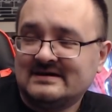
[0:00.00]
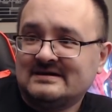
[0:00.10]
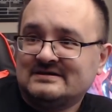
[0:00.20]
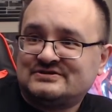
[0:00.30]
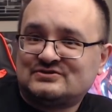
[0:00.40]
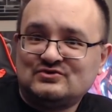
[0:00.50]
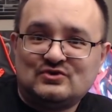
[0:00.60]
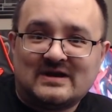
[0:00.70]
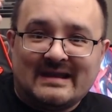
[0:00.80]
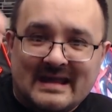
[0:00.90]
So
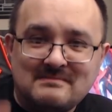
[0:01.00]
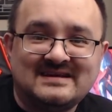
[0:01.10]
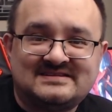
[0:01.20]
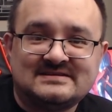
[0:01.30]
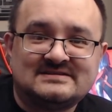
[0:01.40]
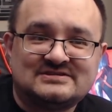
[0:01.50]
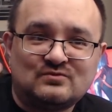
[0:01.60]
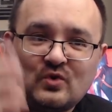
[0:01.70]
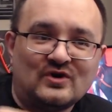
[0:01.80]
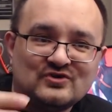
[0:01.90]
you're limited to
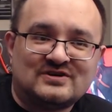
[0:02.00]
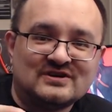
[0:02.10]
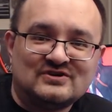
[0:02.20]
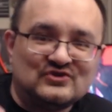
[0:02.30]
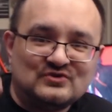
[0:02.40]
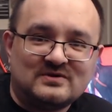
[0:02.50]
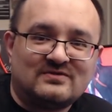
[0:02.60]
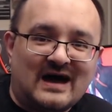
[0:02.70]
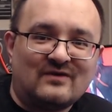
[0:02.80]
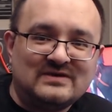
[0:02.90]
what you can do with
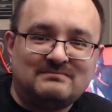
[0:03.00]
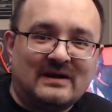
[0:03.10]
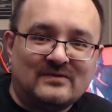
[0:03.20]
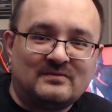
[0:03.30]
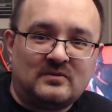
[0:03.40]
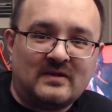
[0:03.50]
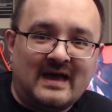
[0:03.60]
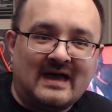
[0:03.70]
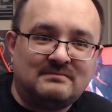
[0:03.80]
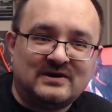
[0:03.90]
that rebuildable
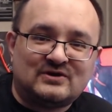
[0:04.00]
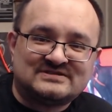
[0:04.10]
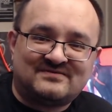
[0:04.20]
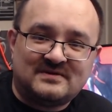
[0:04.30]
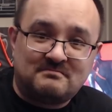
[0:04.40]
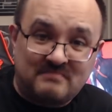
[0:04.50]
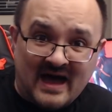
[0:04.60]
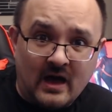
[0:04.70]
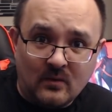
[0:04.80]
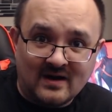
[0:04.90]
head because of the
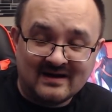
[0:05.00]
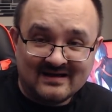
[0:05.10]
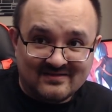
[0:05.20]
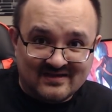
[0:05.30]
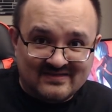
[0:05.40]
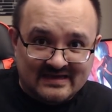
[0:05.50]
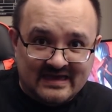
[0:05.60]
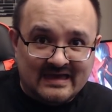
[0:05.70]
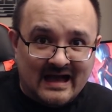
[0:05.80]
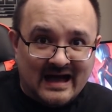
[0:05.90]
power that the
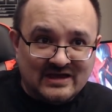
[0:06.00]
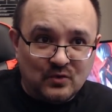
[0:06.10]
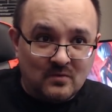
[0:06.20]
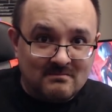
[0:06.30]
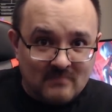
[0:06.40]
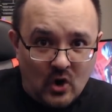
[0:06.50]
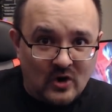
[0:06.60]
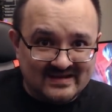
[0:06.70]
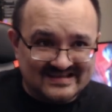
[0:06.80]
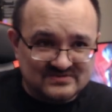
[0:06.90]
AIO
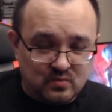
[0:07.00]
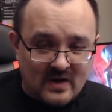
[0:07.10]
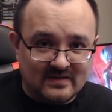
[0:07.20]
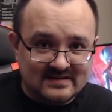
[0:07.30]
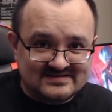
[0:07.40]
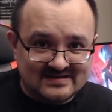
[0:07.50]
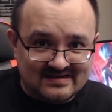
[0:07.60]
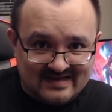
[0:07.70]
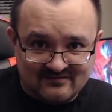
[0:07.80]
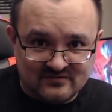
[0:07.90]
mod is willing to
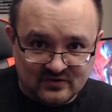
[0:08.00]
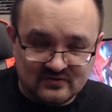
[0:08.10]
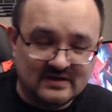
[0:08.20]
give you.